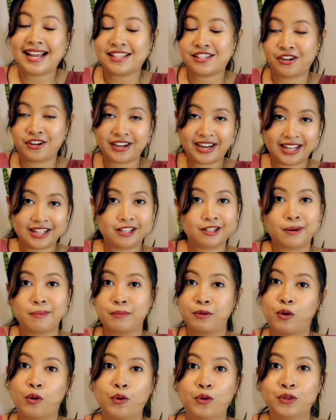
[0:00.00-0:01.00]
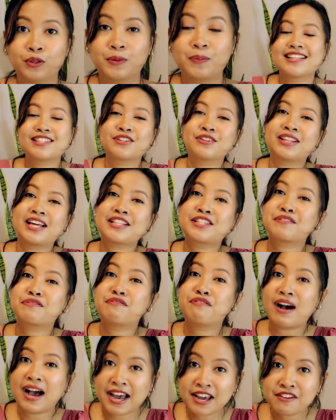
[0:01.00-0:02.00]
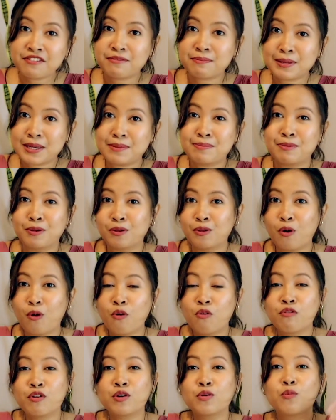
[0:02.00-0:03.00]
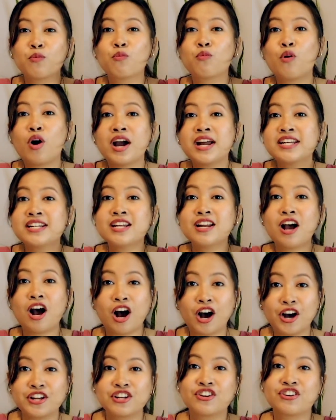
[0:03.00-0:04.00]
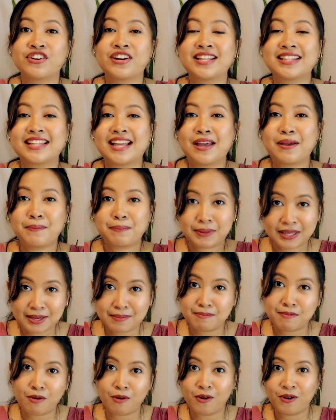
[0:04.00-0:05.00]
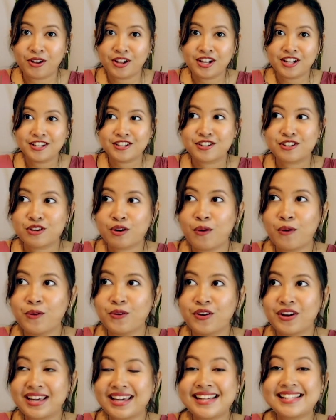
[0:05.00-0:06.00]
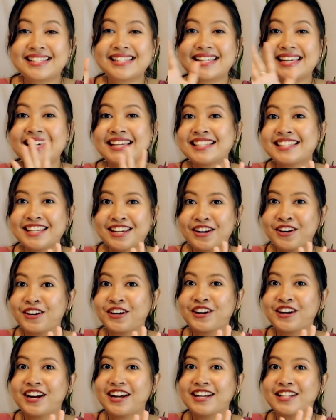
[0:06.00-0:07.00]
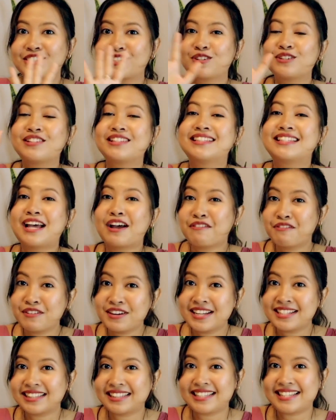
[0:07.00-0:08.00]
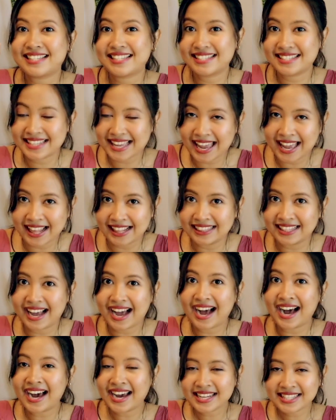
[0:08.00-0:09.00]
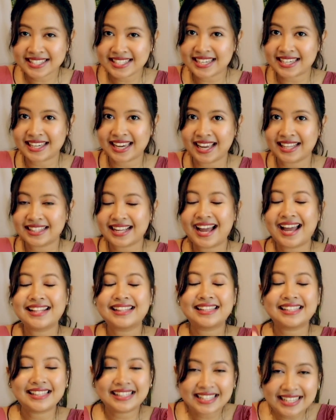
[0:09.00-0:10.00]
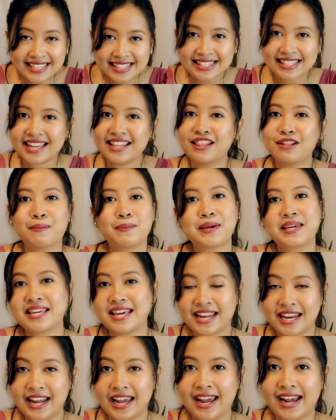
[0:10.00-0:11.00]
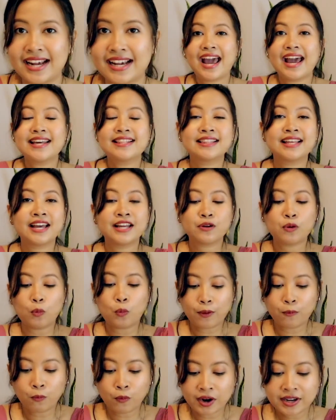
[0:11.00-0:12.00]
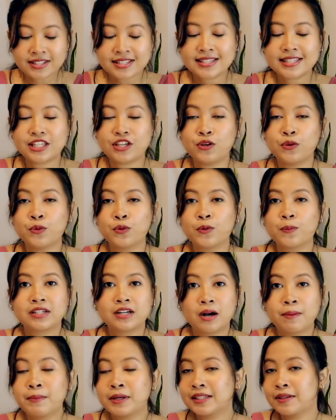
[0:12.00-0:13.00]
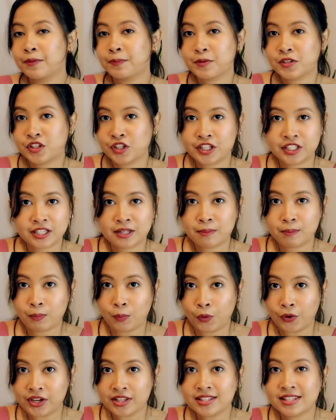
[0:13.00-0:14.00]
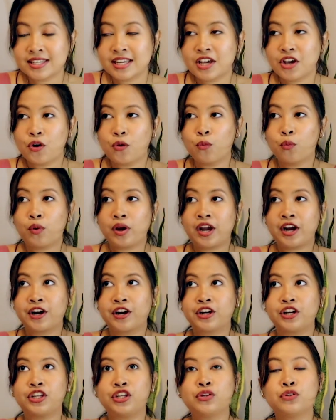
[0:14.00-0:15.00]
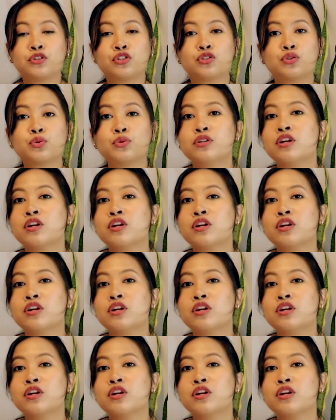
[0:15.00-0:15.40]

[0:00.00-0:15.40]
as your income goal. So that's 5 people over 100 people. So it's easier to definitely sell high ticket, at least in the beginning. And then once you come at a certain point where you do